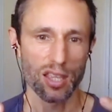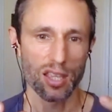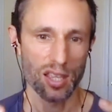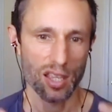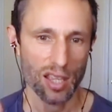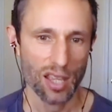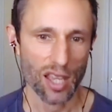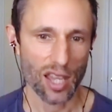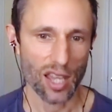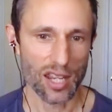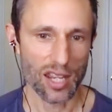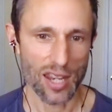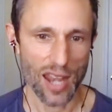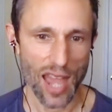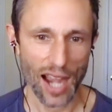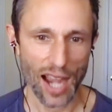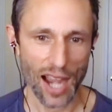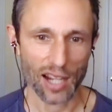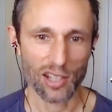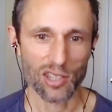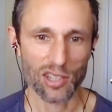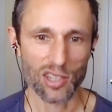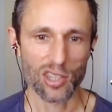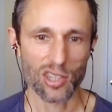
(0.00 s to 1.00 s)

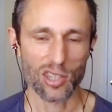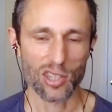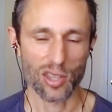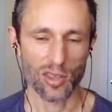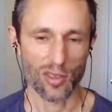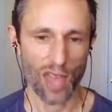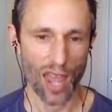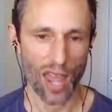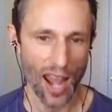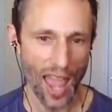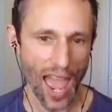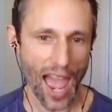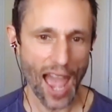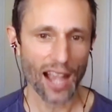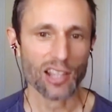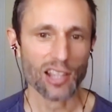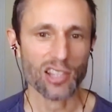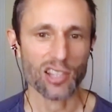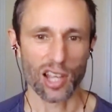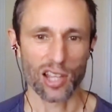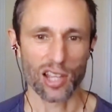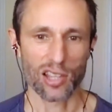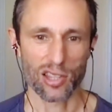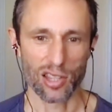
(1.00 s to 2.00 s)
connects, that
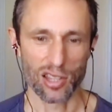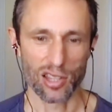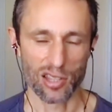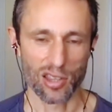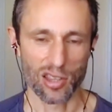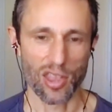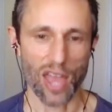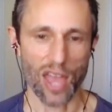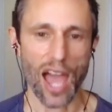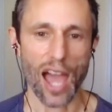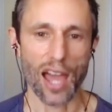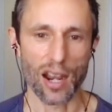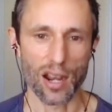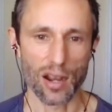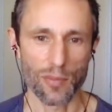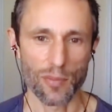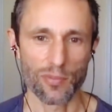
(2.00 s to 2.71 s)
accesses that